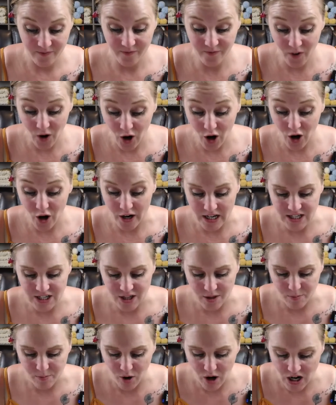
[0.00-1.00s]
far into
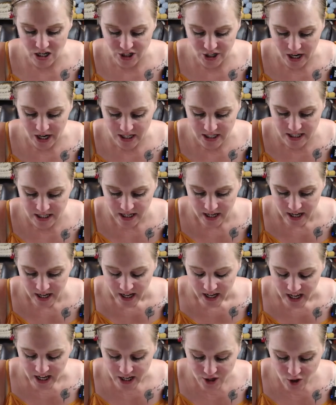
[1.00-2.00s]
the project
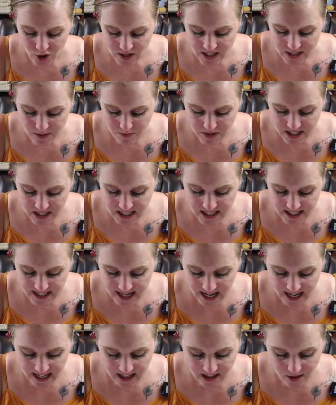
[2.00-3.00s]
and notice a
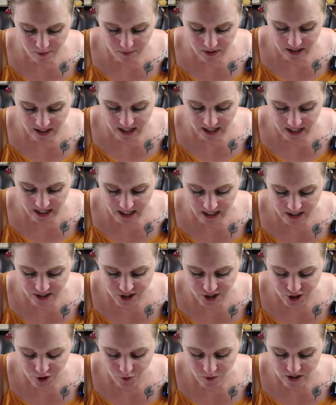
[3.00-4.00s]
mistake at the beginning,
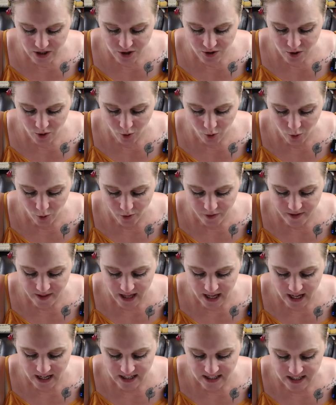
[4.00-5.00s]
do you undo the whole
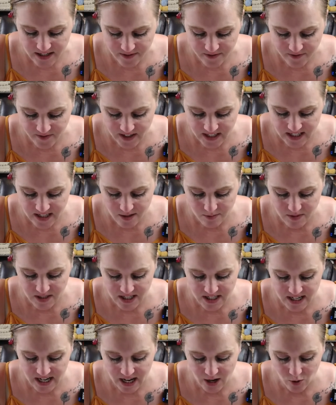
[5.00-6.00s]
thing to fix the
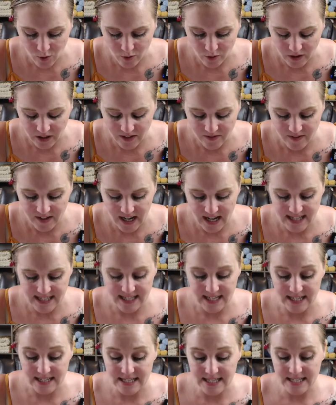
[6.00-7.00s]
mistake or leave it as
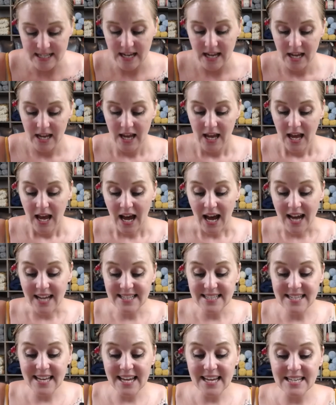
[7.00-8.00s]
is?
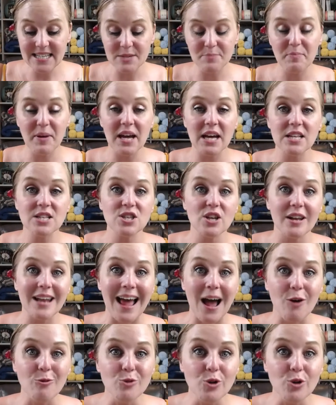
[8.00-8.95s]
I'd say it depends on how